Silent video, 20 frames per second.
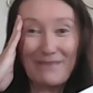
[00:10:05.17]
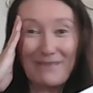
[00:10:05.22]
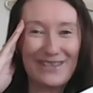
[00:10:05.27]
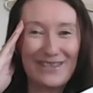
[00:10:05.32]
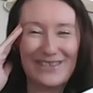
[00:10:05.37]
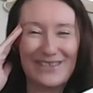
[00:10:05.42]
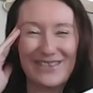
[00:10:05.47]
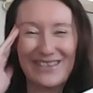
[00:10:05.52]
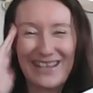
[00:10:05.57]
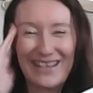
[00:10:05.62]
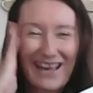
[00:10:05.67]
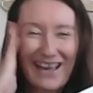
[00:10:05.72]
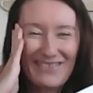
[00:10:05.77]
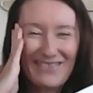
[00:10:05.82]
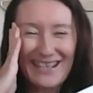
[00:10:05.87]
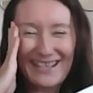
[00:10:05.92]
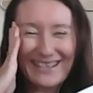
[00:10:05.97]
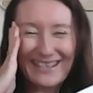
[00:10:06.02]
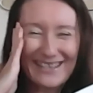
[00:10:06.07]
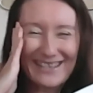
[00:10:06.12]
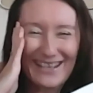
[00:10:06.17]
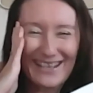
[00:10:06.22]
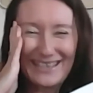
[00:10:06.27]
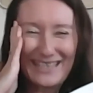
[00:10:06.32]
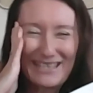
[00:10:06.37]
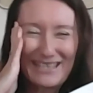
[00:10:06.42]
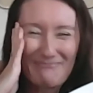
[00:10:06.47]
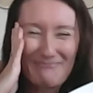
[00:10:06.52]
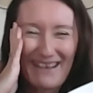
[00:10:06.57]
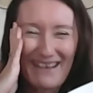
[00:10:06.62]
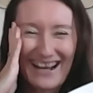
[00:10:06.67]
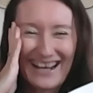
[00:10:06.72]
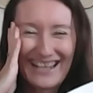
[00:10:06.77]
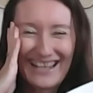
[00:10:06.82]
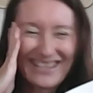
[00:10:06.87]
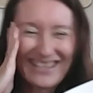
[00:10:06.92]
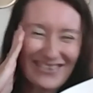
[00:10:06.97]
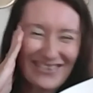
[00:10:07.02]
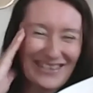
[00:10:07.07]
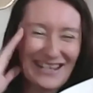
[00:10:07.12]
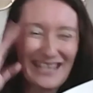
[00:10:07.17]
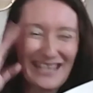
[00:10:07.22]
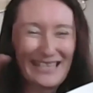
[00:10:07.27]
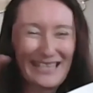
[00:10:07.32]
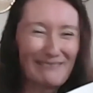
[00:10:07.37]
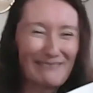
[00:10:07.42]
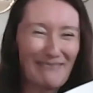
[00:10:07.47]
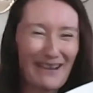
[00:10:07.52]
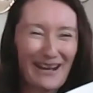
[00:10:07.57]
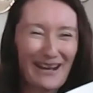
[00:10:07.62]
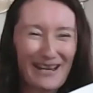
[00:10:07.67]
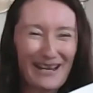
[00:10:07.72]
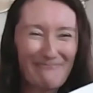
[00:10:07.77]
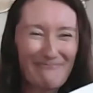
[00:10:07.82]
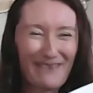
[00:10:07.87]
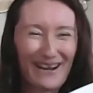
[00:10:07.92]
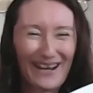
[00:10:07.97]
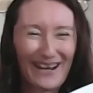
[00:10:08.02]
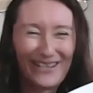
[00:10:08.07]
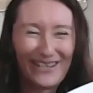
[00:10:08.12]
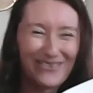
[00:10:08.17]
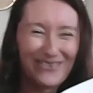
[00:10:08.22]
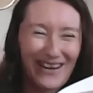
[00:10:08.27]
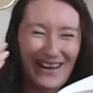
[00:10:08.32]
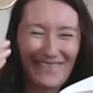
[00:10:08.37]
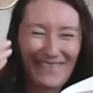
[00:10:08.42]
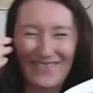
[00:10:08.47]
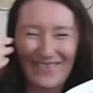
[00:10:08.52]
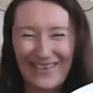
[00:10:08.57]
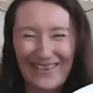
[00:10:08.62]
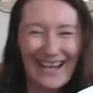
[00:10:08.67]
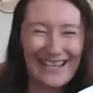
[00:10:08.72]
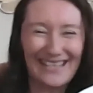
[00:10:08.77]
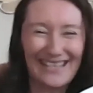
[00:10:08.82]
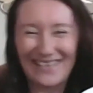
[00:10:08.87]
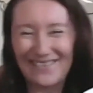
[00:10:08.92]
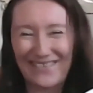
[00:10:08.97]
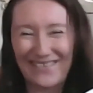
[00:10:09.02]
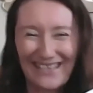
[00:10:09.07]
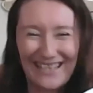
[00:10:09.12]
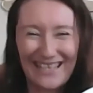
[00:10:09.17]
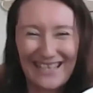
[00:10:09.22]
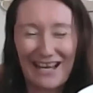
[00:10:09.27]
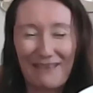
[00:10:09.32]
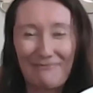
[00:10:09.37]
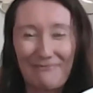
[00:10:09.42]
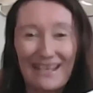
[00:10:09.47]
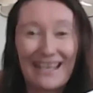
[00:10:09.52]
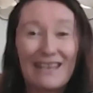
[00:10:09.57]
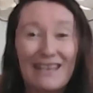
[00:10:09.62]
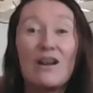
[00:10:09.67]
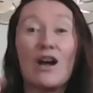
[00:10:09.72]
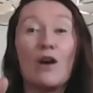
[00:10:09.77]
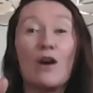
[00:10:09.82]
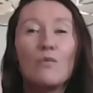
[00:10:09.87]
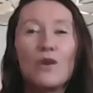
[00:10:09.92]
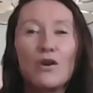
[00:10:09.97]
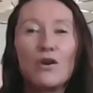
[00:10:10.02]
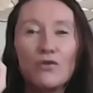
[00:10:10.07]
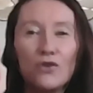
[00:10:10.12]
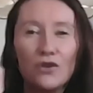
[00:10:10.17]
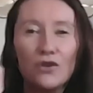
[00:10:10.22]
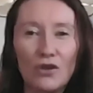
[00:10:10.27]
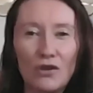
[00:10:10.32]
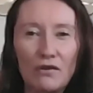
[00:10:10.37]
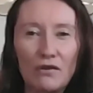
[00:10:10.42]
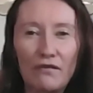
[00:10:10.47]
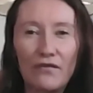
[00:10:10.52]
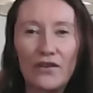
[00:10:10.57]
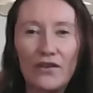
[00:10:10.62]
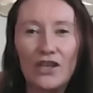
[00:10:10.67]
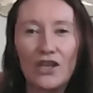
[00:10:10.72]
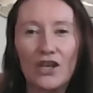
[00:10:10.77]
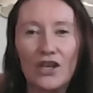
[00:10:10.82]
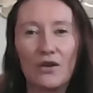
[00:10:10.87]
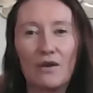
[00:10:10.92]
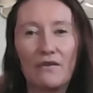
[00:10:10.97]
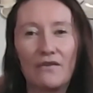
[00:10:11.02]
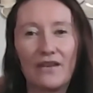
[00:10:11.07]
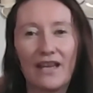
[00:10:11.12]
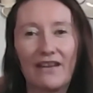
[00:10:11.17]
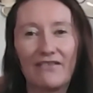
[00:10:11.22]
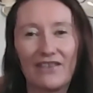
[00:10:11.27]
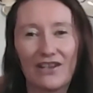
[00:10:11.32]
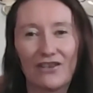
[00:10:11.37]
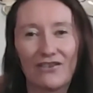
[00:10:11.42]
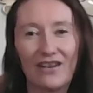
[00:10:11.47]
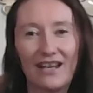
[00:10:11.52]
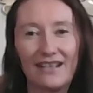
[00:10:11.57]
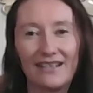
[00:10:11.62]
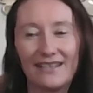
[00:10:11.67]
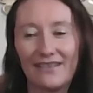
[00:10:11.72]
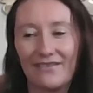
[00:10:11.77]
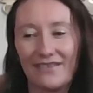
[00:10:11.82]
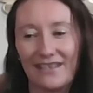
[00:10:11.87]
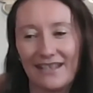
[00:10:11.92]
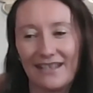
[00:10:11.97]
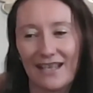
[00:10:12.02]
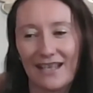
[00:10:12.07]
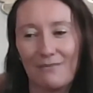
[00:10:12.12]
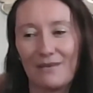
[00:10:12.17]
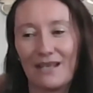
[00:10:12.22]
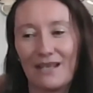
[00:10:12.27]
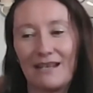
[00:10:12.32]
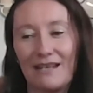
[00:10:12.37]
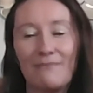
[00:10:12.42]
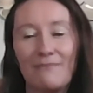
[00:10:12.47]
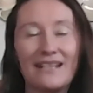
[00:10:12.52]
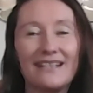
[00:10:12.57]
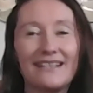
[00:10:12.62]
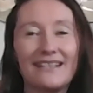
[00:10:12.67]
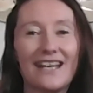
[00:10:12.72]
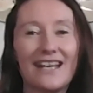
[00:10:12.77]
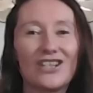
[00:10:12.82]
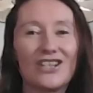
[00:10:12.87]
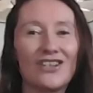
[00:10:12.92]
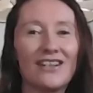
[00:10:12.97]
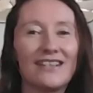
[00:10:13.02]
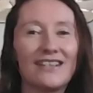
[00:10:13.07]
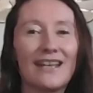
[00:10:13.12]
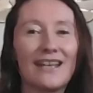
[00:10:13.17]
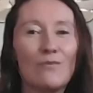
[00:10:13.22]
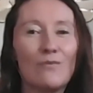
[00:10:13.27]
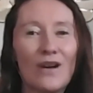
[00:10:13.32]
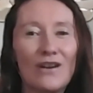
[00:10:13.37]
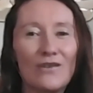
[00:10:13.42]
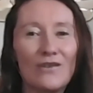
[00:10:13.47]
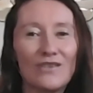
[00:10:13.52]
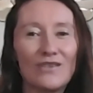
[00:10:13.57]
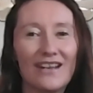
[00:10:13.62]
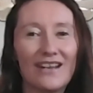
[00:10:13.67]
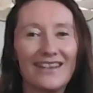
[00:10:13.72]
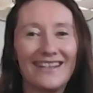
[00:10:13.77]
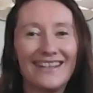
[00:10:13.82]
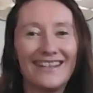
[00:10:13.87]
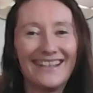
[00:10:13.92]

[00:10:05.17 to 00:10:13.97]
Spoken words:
because you can have an excited mind or an inspired mind or have creativity coming in. Well, good for you if you have your creativity coming in meditation. I say, well done.